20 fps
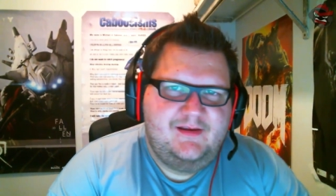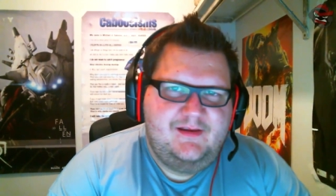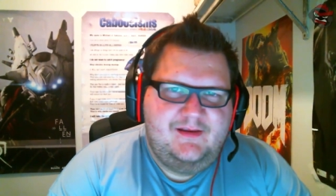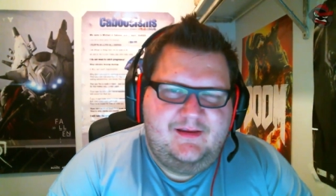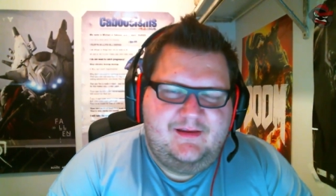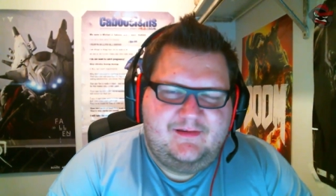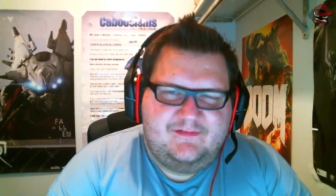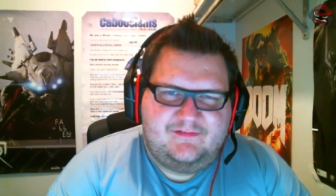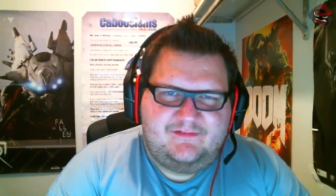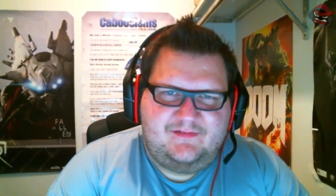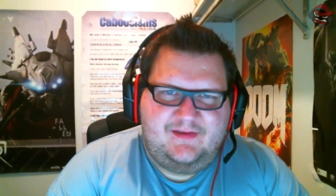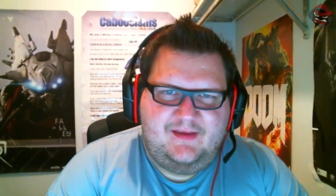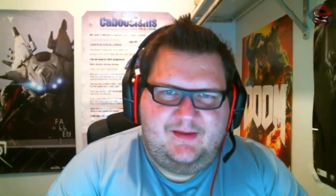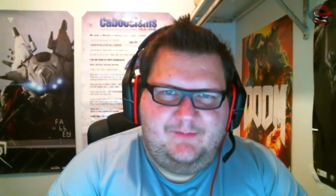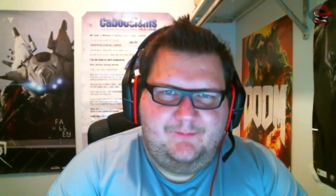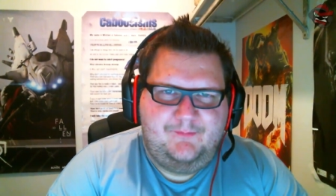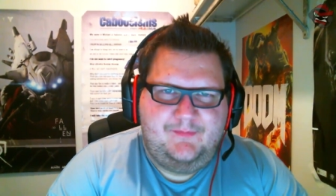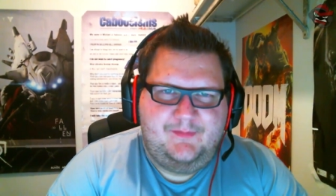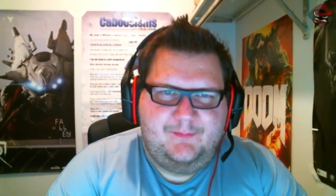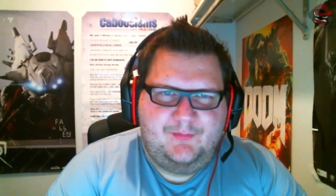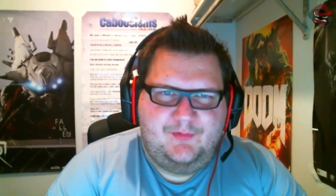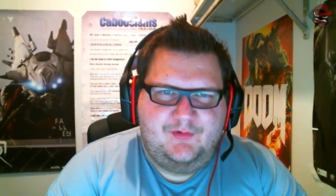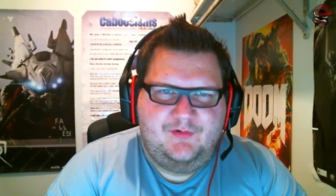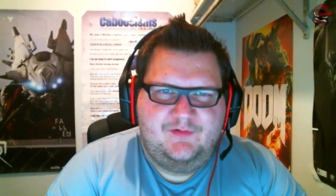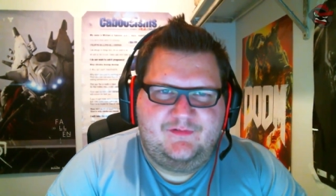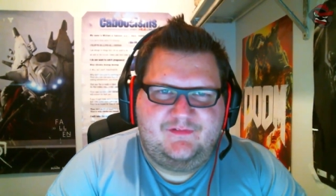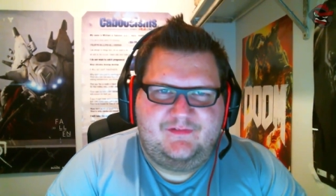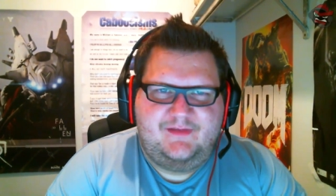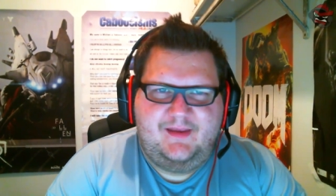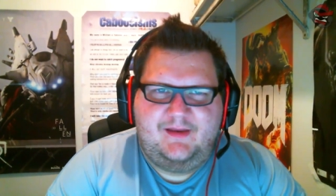his team
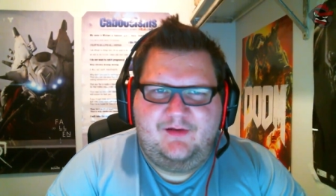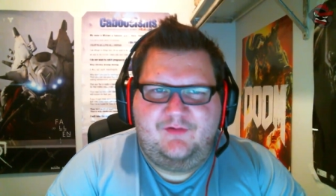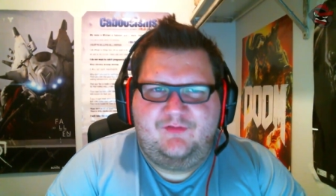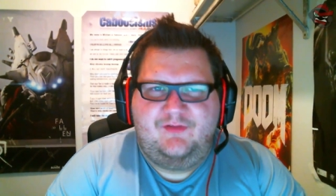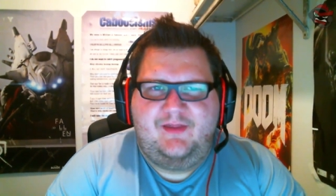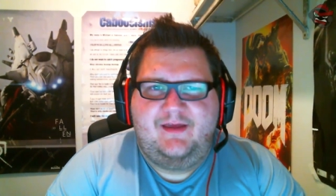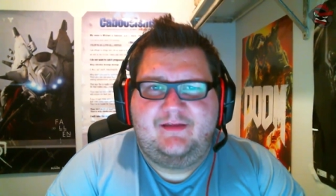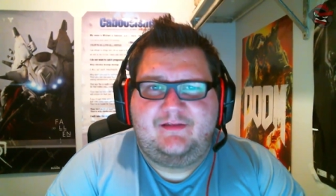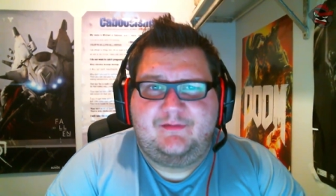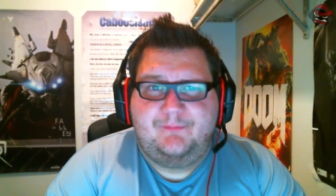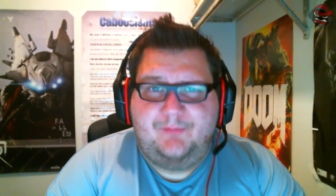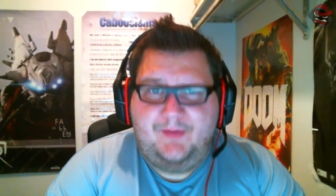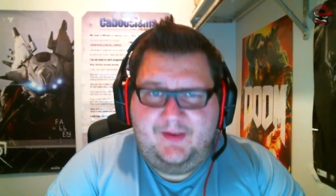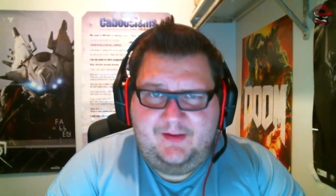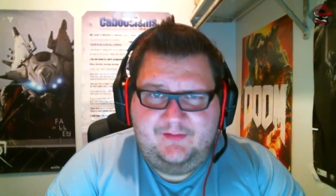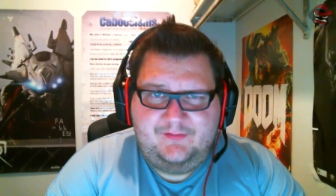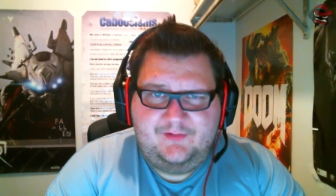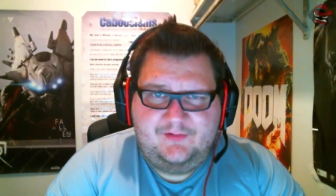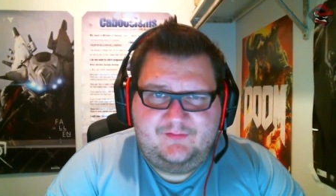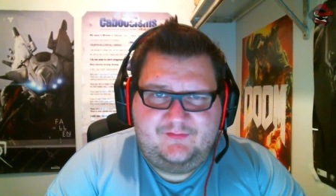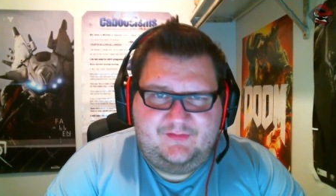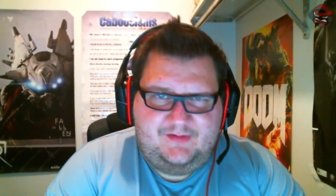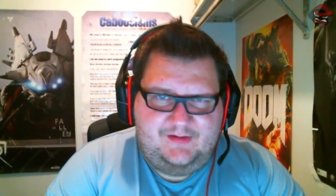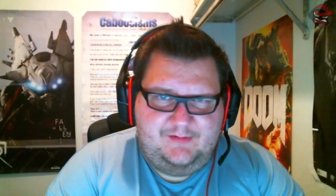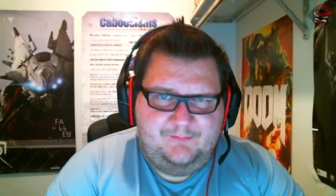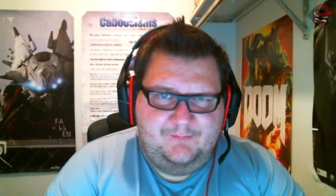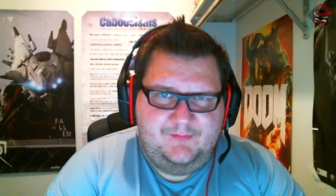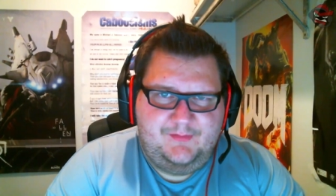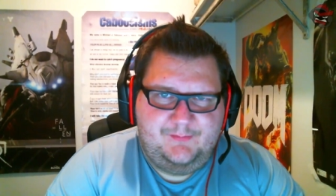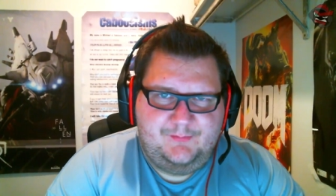members. They don't like to pay their
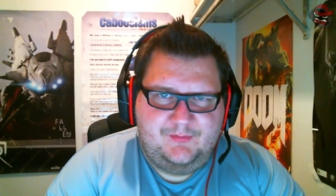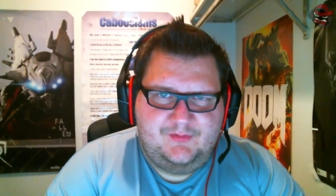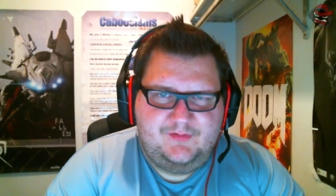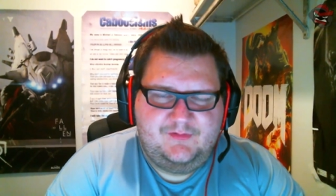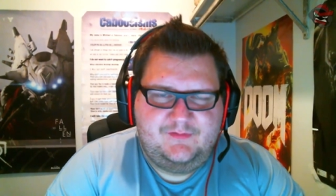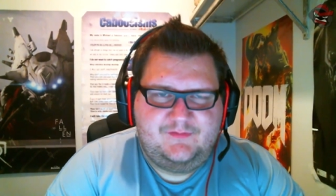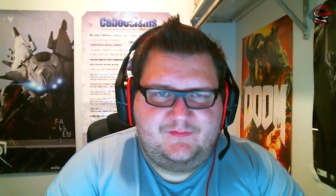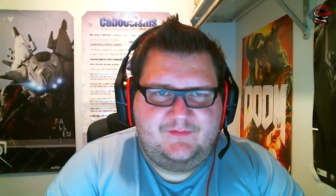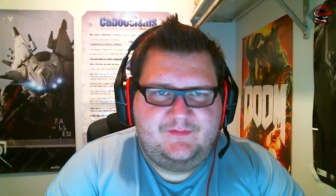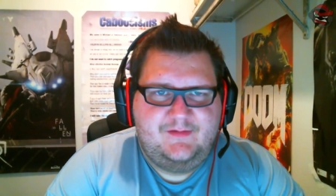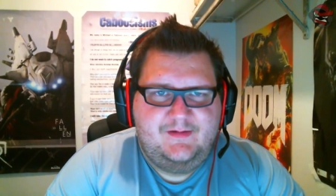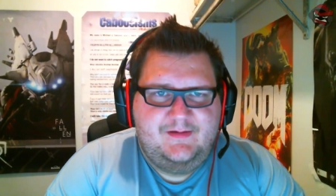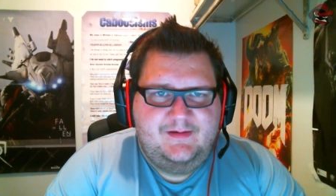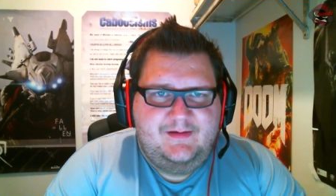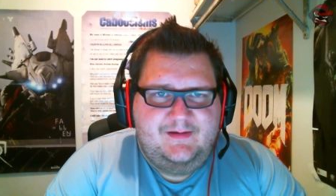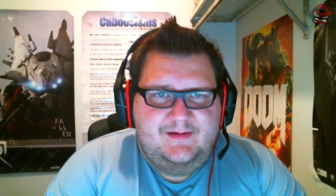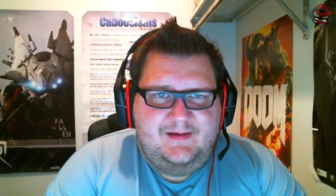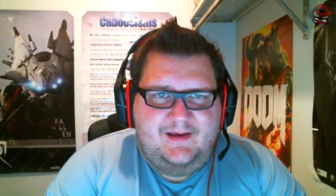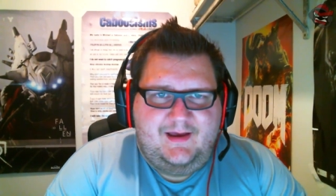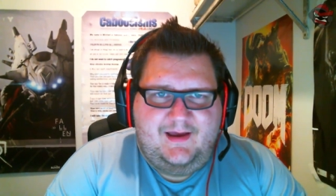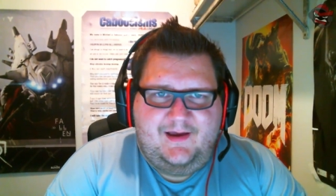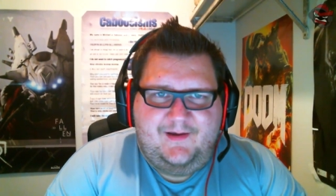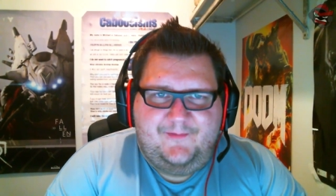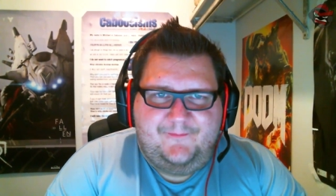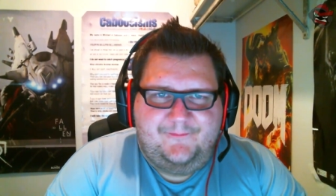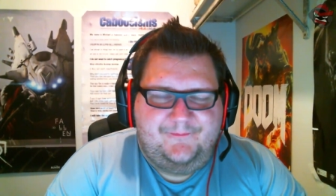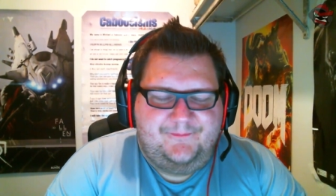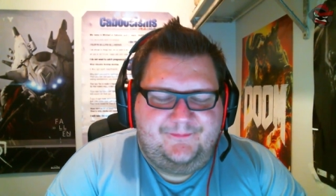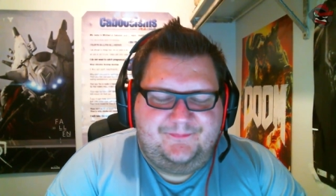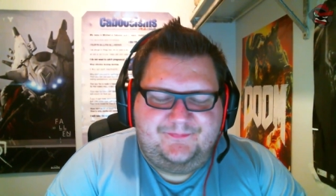team members.
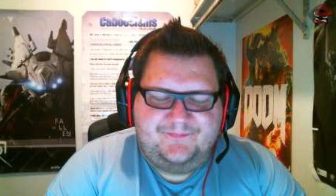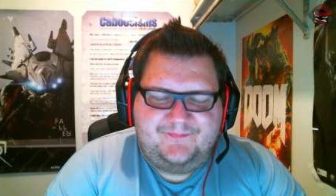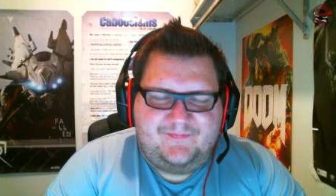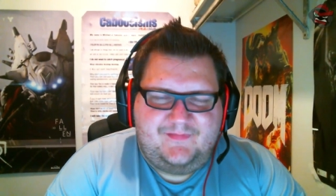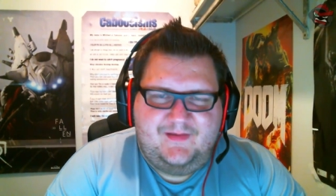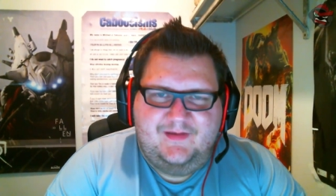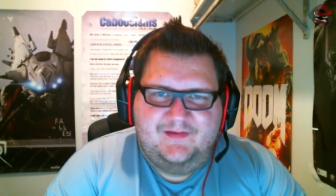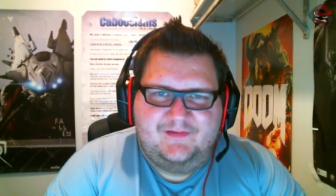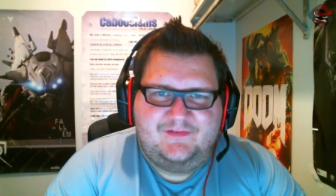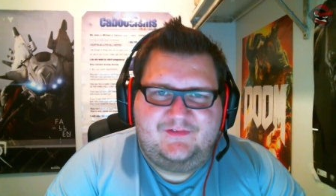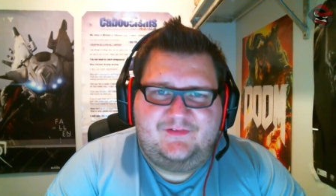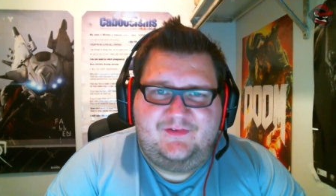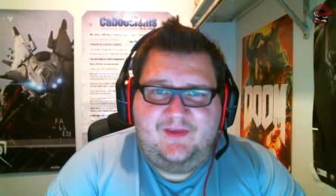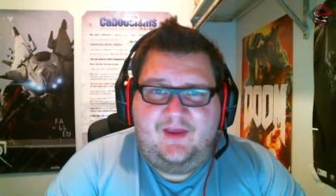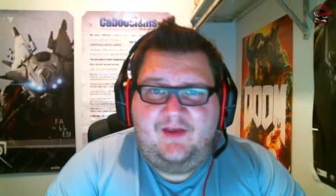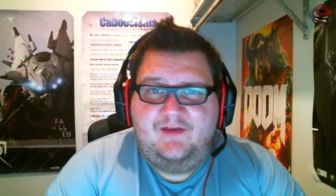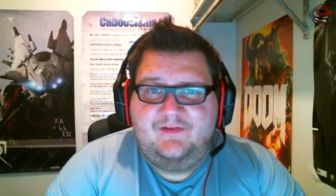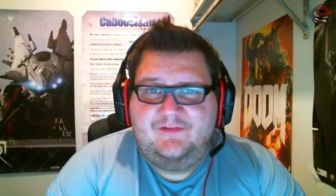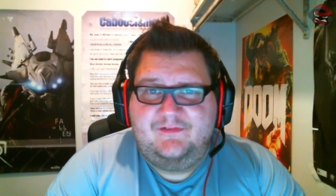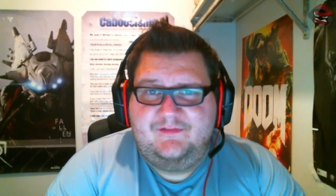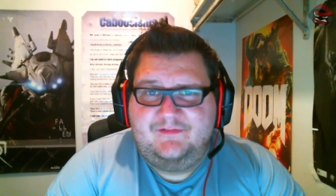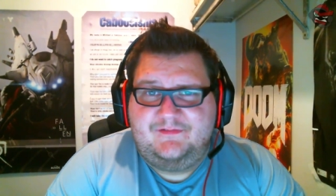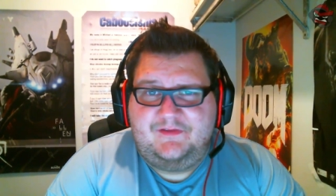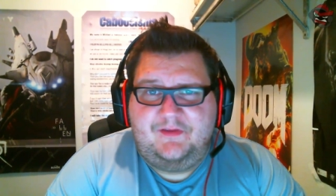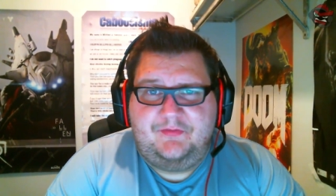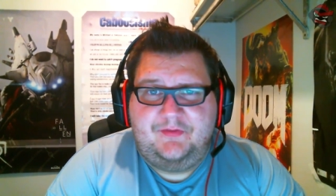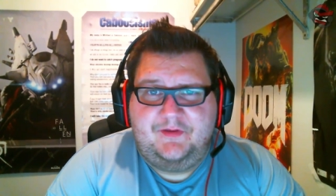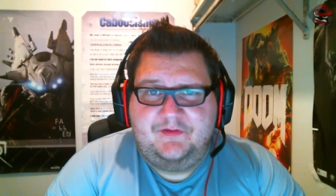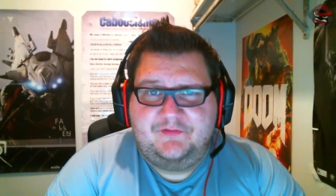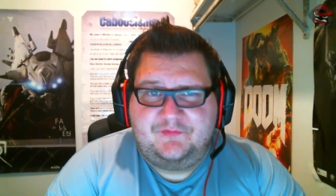Um, it's
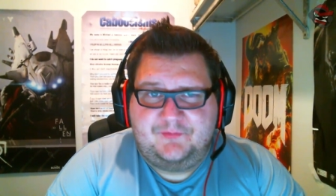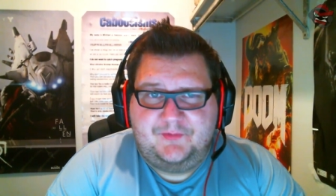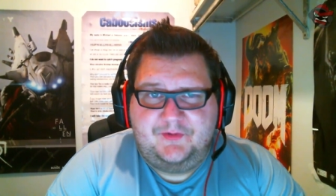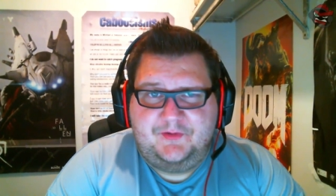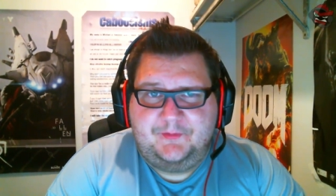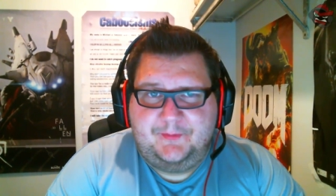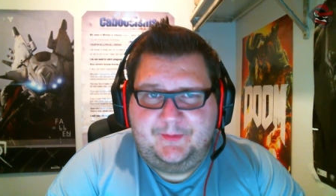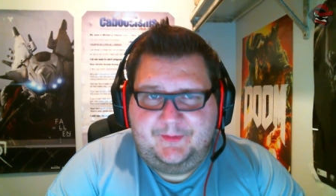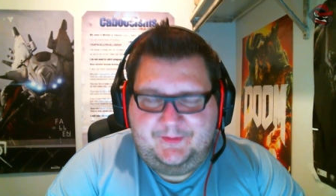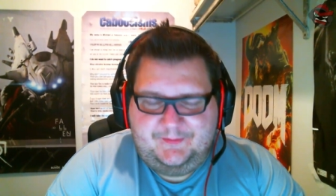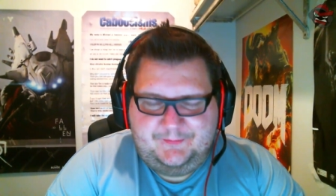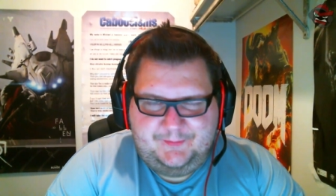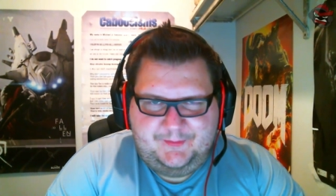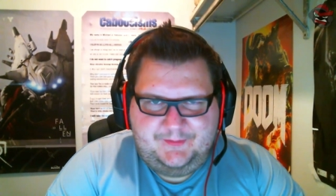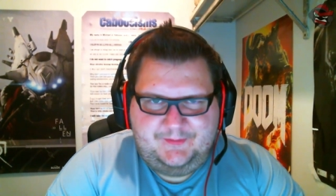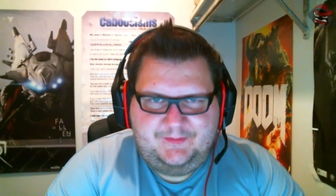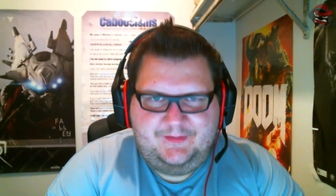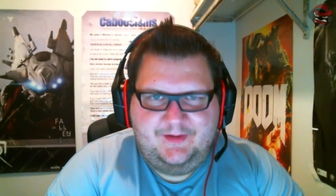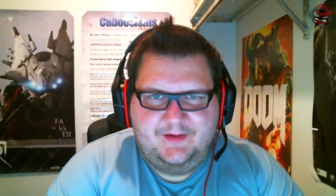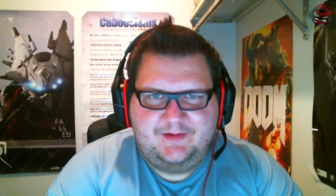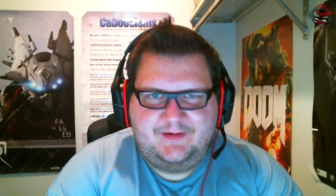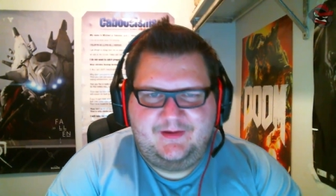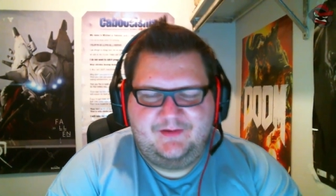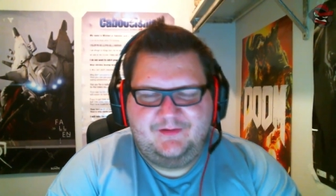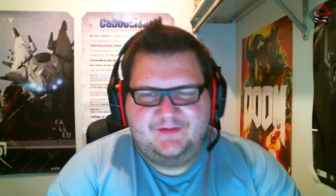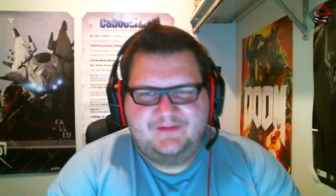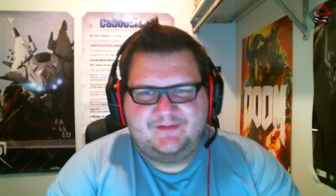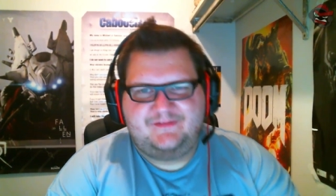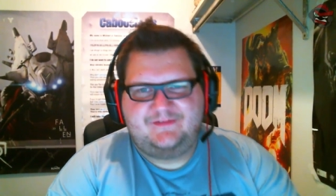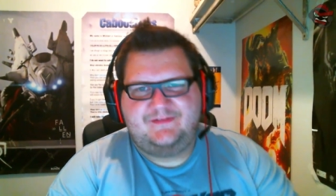something that's really, really
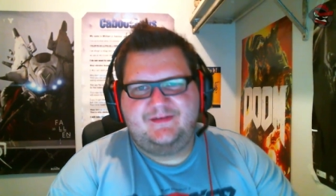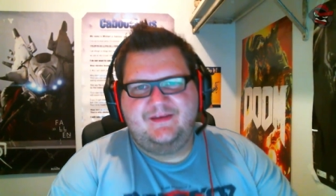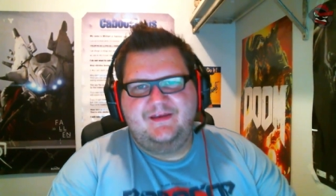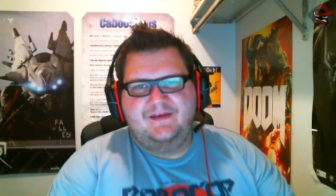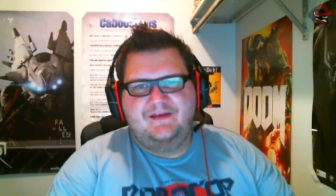ridiculous